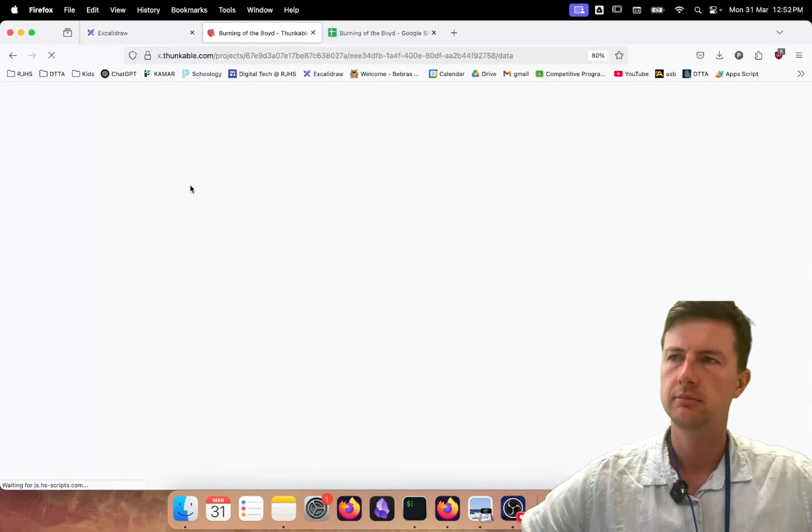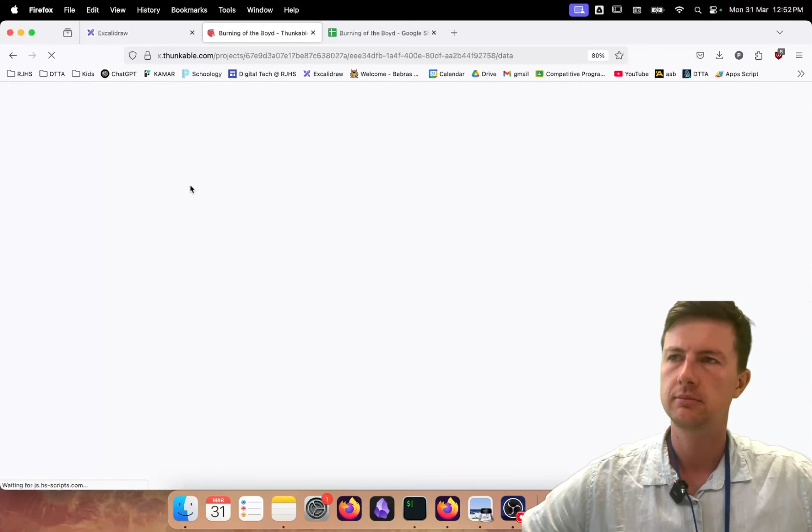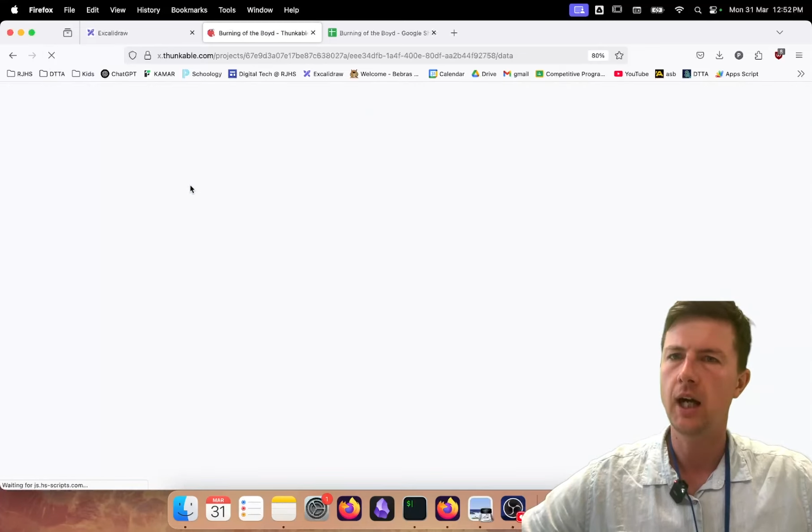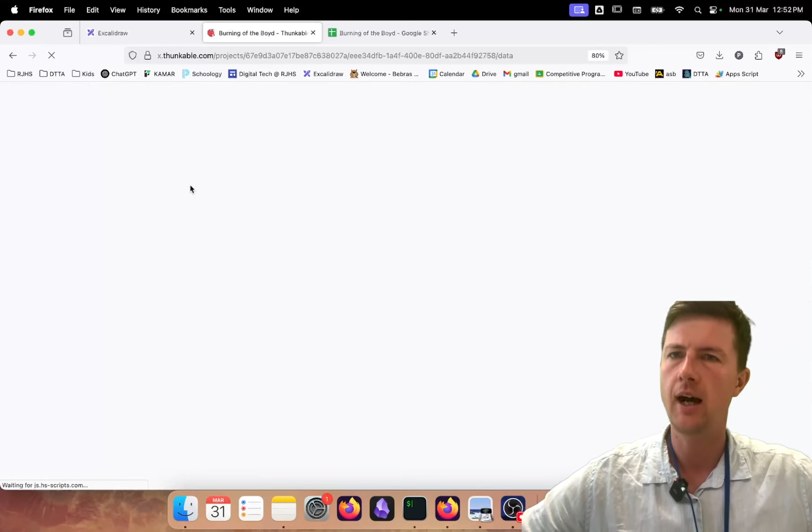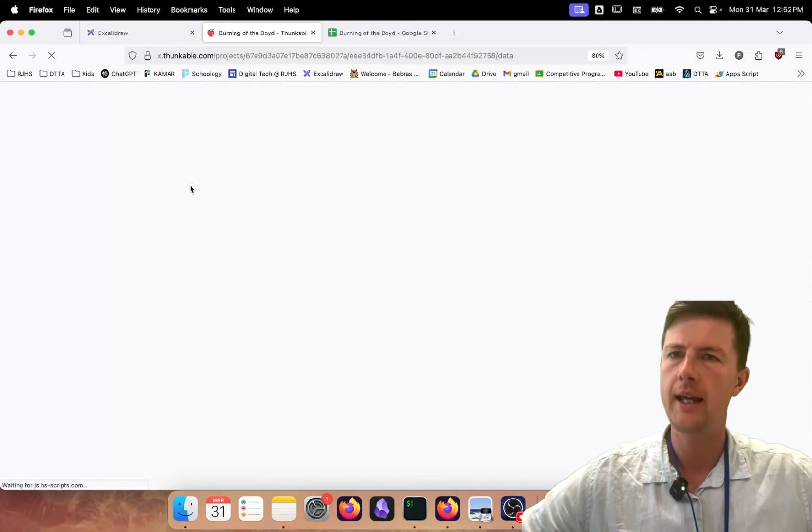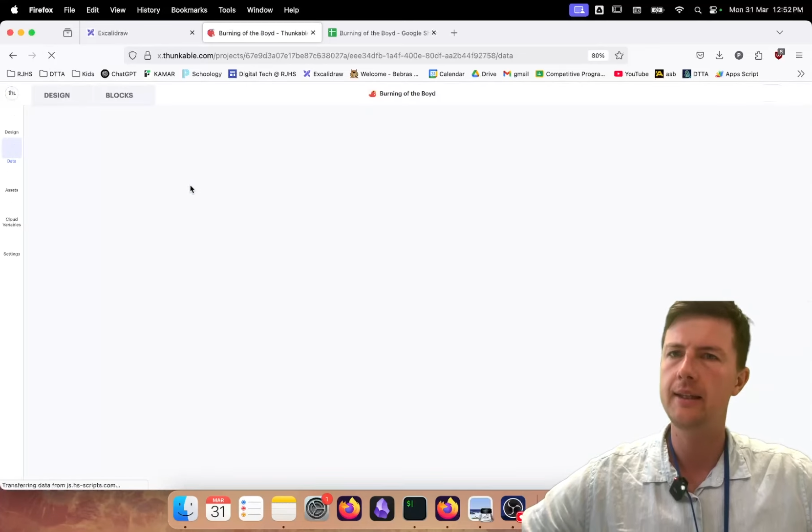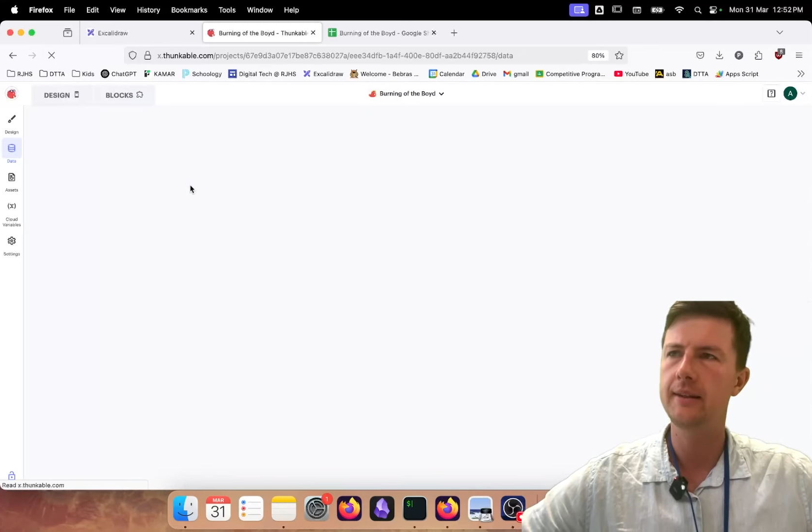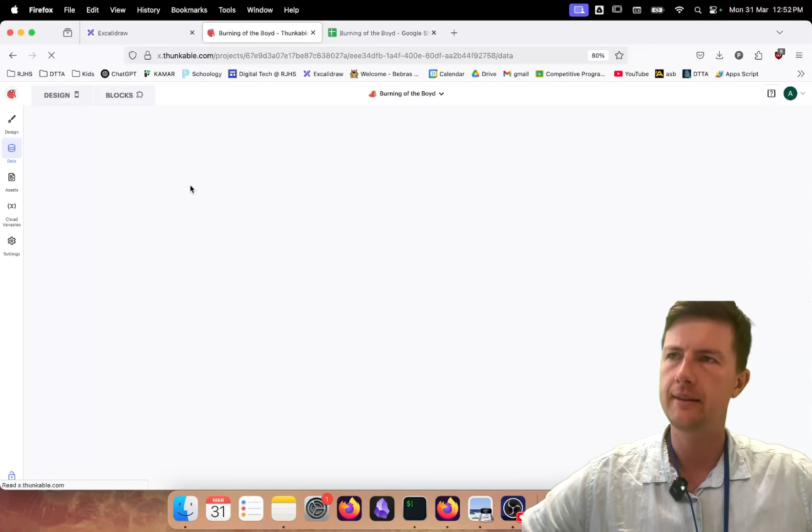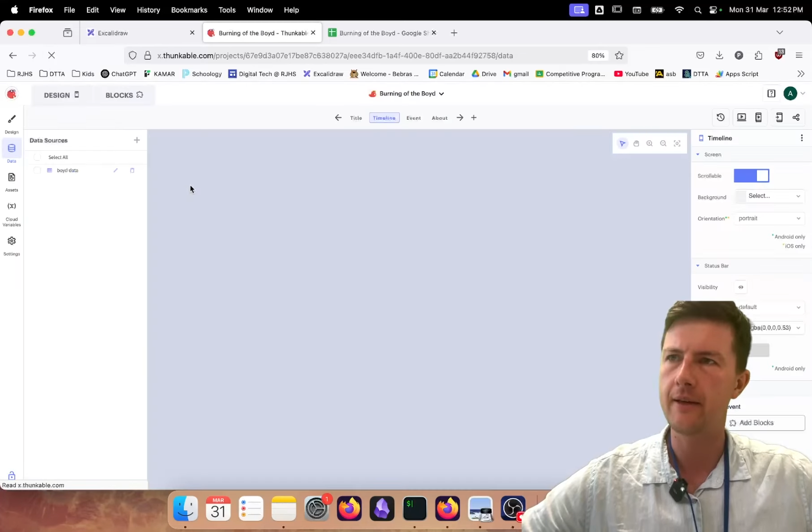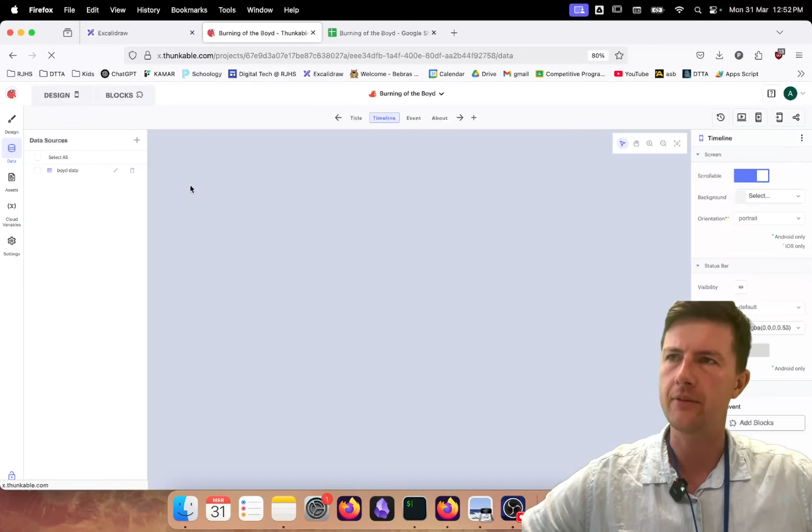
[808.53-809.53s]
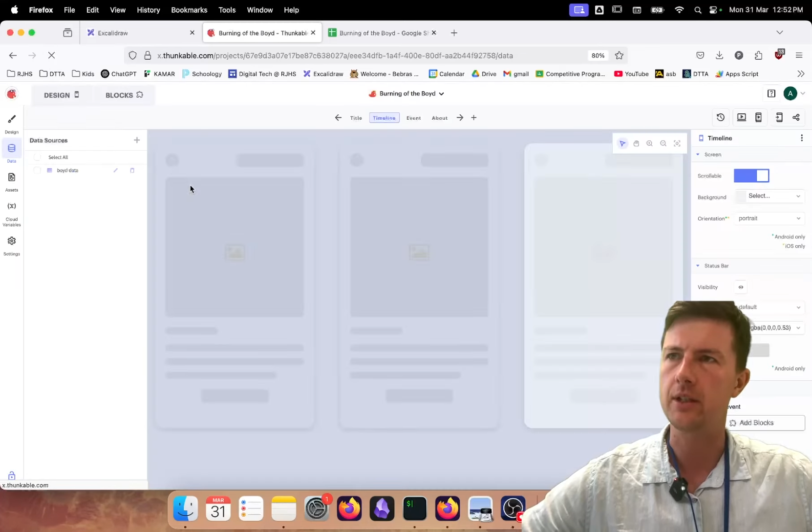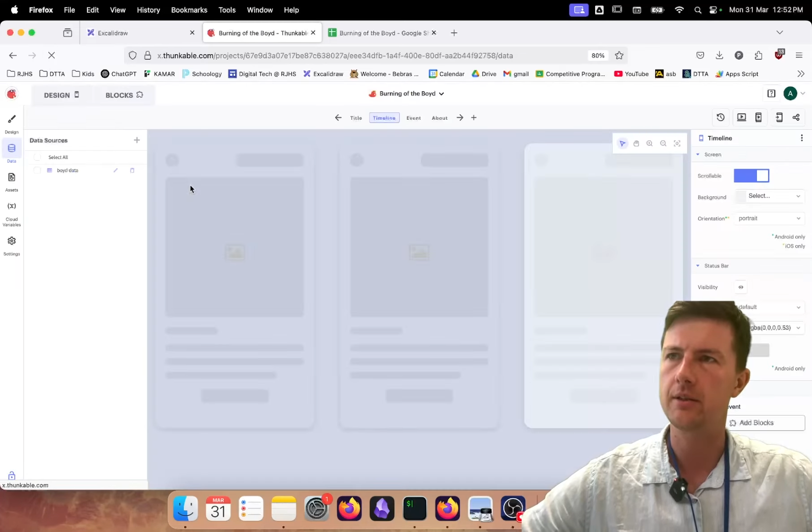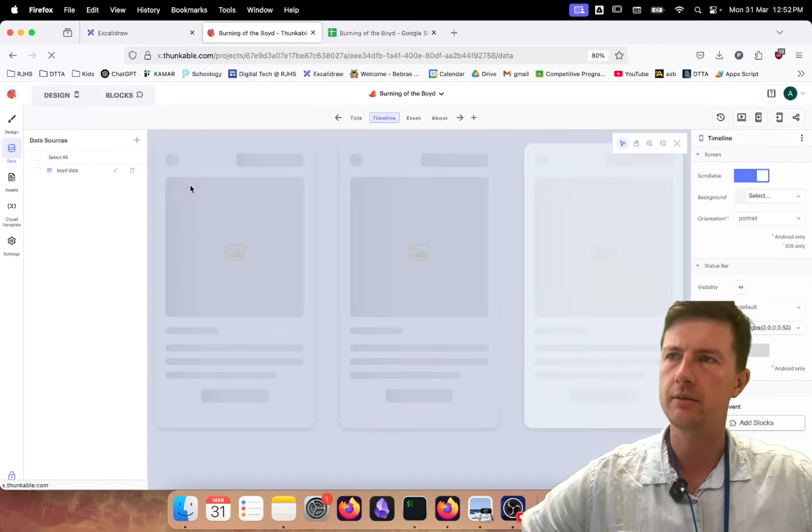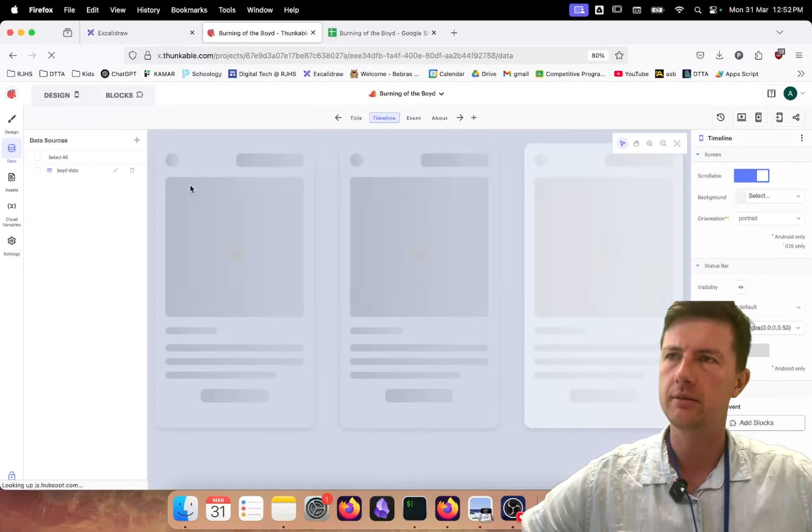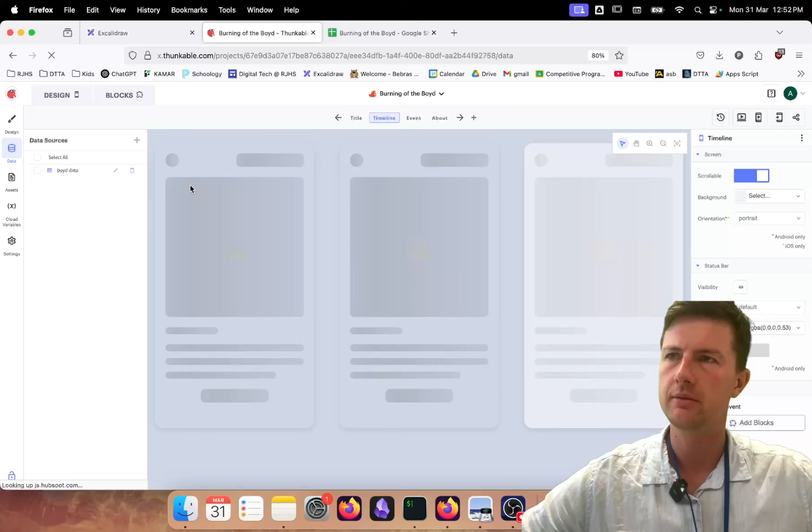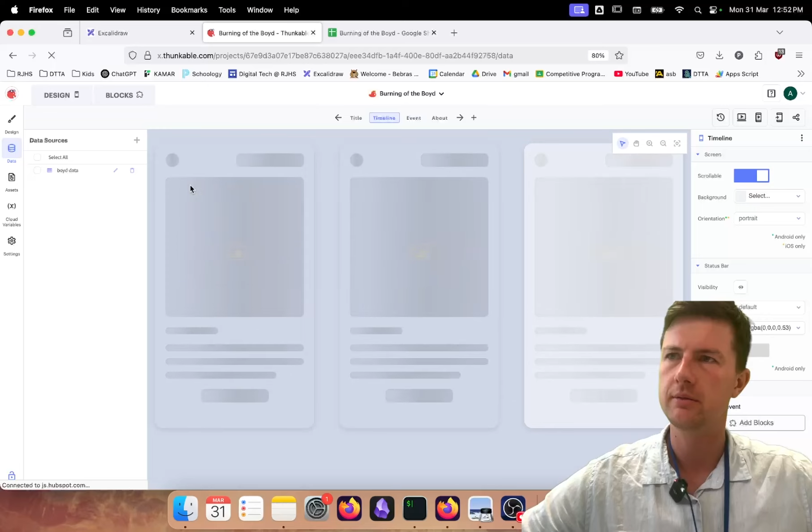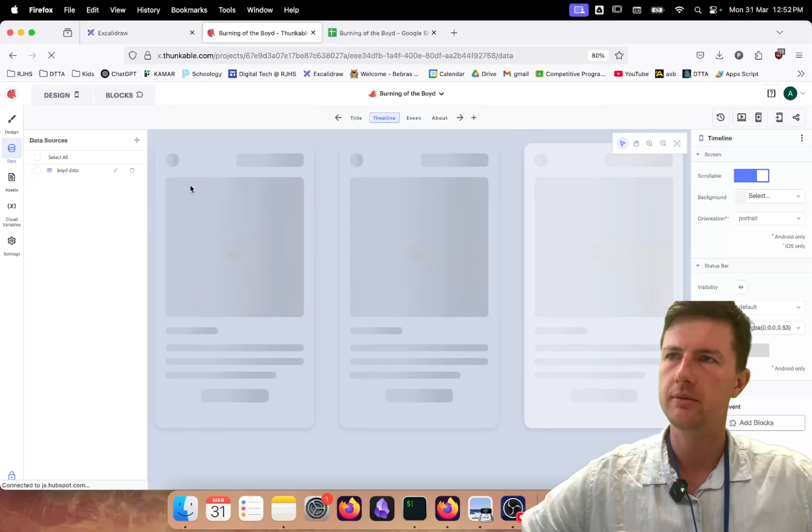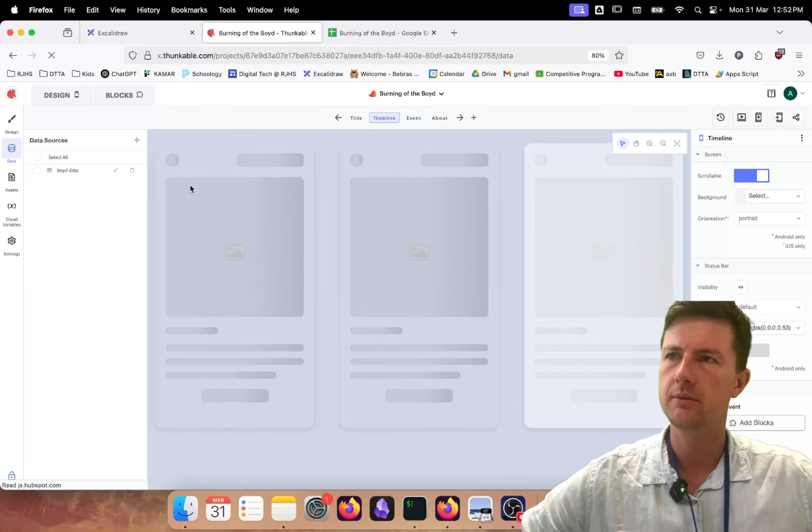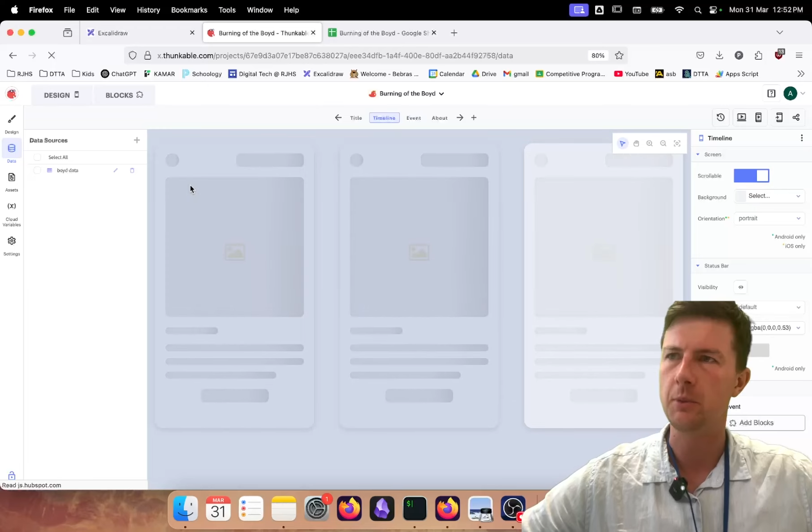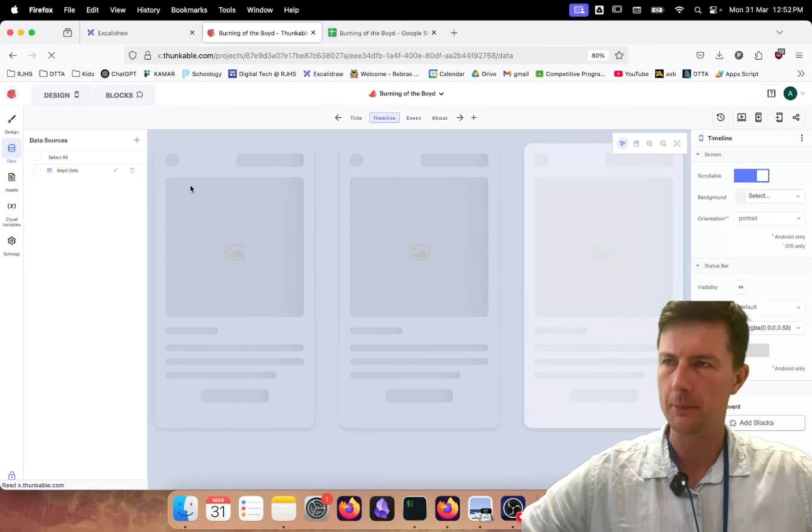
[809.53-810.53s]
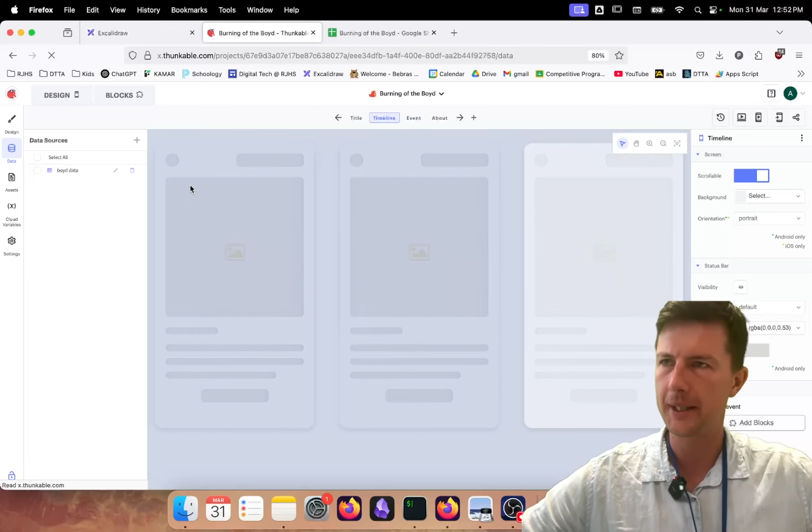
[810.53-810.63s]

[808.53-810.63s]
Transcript: I love it when